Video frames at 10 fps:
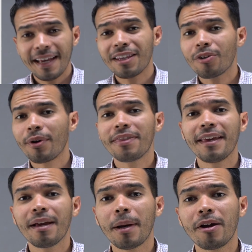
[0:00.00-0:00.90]
And the great
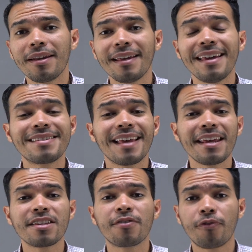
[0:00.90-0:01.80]
thing about it is that
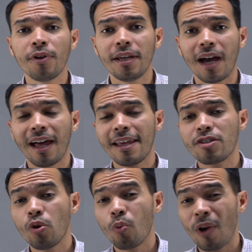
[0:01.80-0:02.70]
it's free
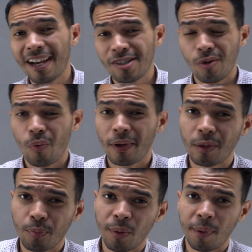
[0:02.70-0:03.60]
unless you actually want
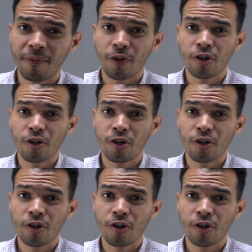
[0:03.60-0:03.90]
the premium